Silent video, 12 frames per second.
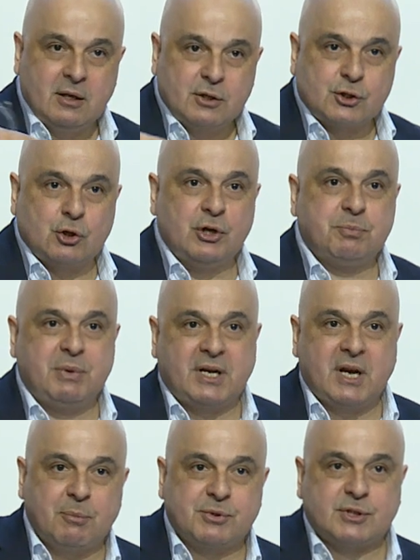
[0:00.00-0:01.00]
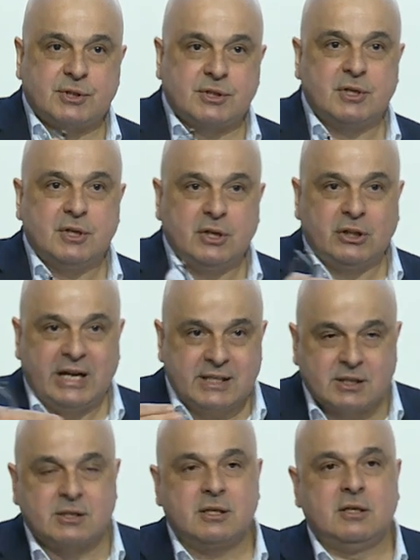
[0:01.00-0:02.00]
so it becomes
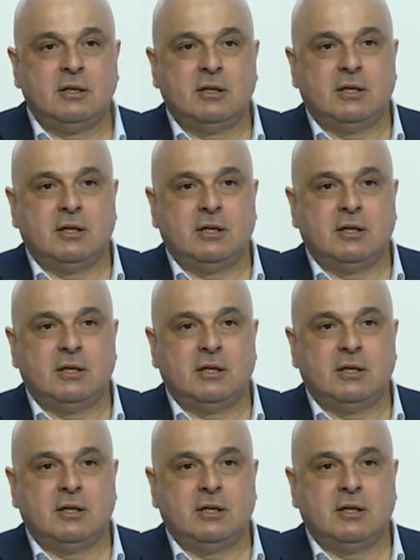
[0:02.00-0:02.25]
less,